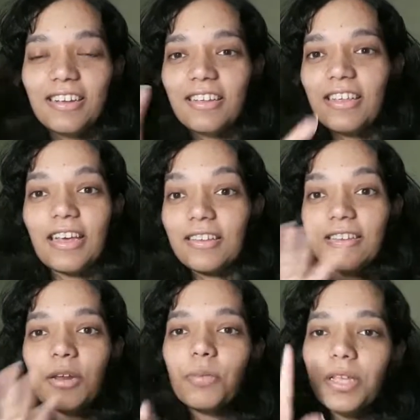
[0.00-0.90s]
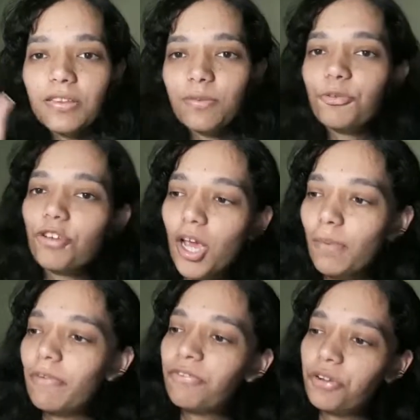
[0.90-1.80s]
Yes, anyway,
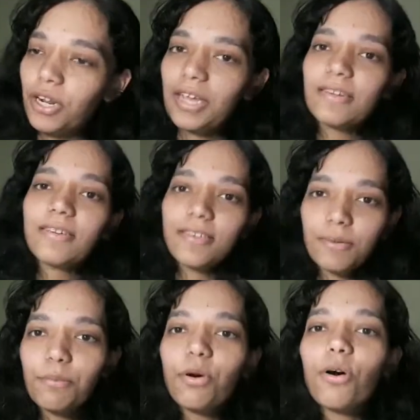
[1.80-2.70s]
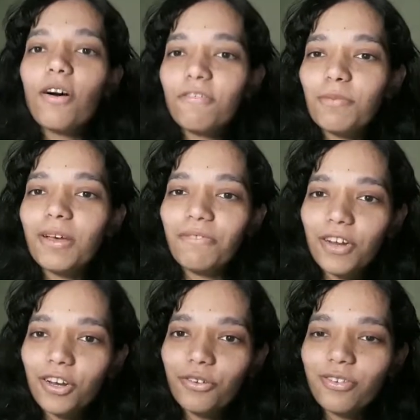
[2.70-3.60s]
subscribe if you'd like to see more of my
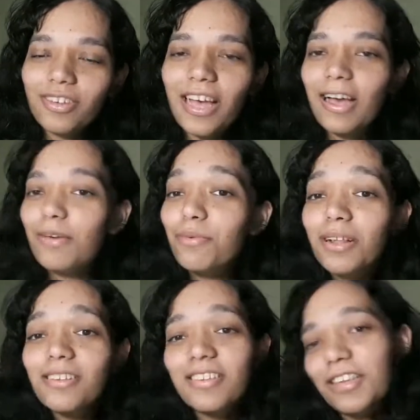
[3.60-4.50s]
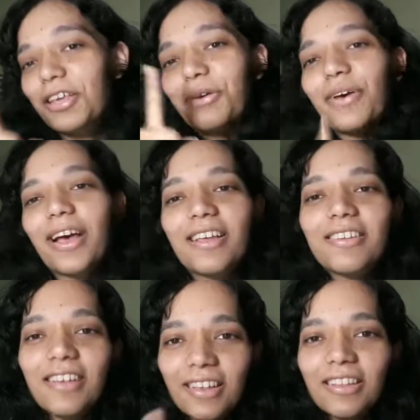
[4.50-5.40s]
videos. I will see you
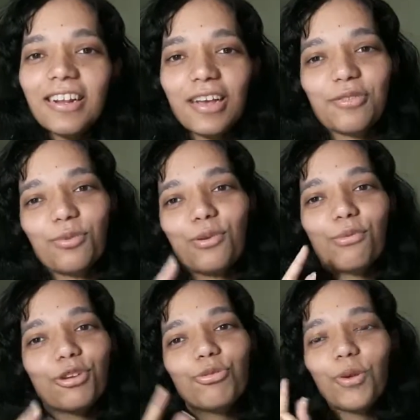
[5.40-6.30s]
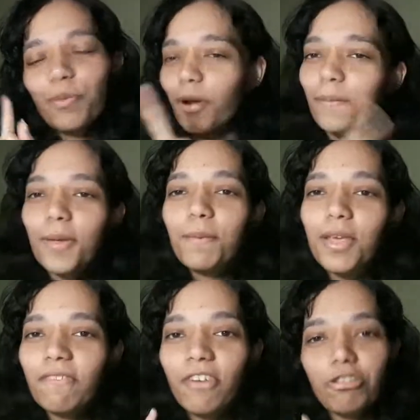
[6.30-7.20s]
guys in the next one, which will probably
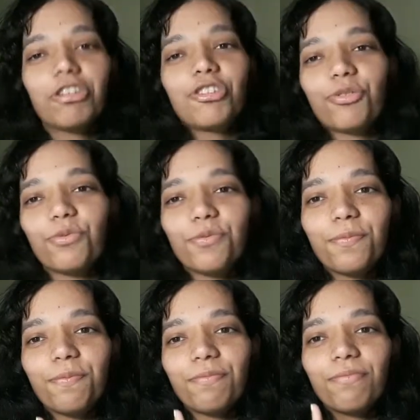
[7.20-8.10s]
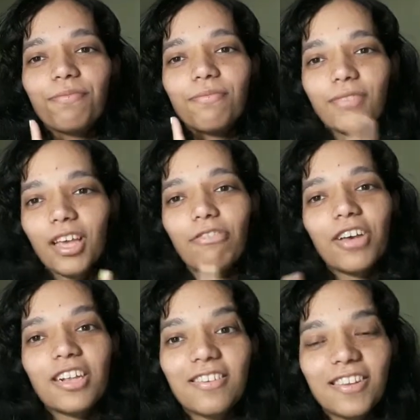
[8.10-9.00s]
be very soon, if
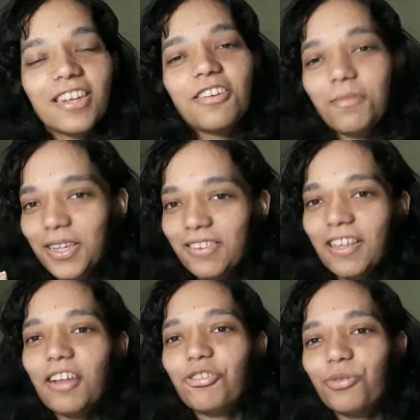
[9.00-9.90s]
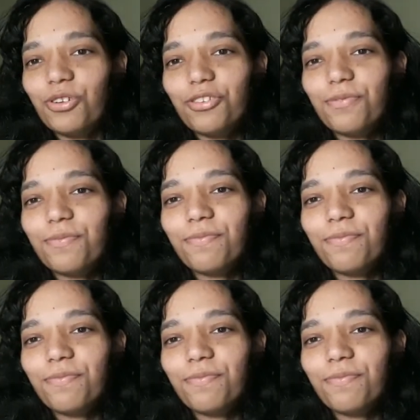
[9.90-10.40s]
I can stick to my schedule.